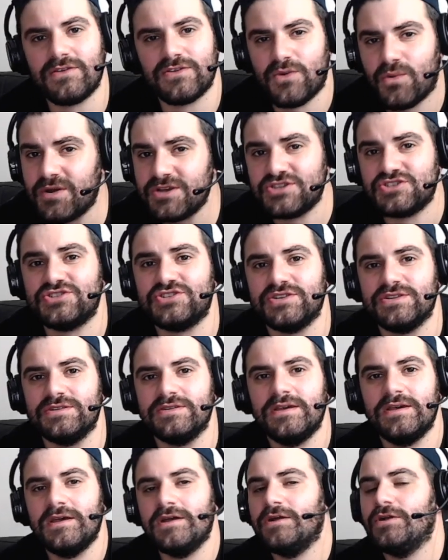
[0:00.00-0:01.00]
question
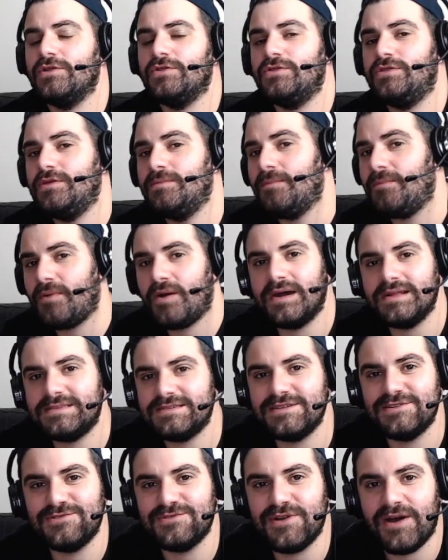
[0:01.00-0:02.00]
the
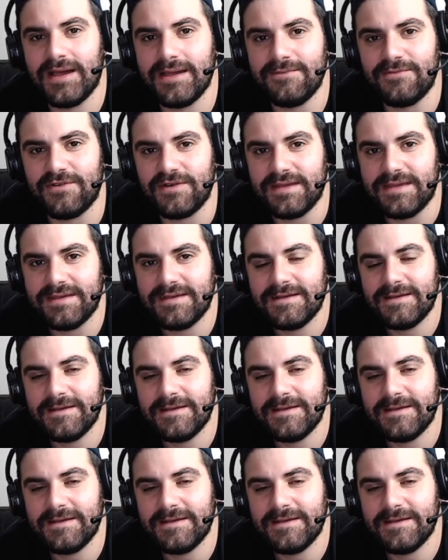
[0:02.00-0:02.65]
mighty Unai Emery.